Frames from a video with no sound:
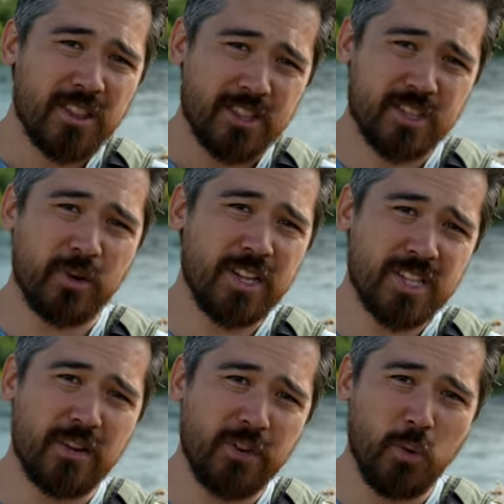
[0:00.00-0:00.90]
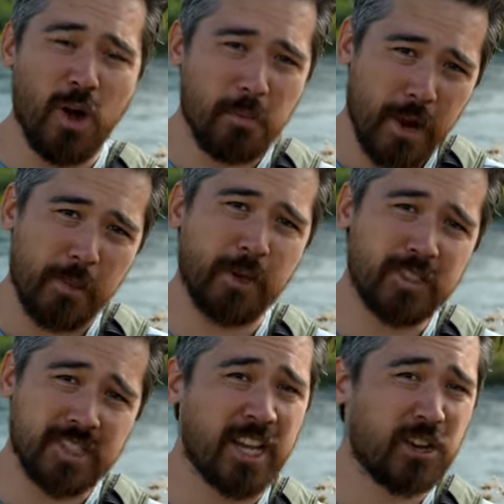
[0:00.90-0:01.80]
the Sony ZV-1 might be
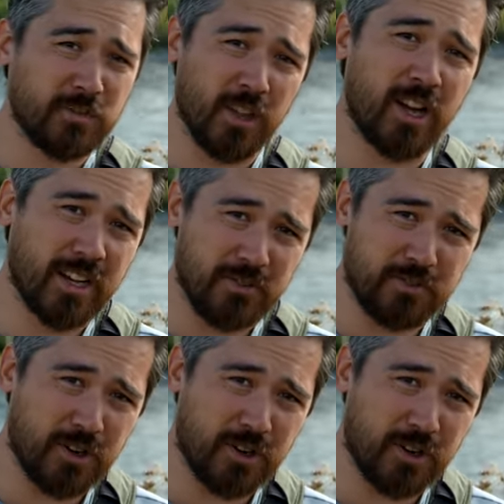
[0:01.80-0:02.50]
able to take your vlogging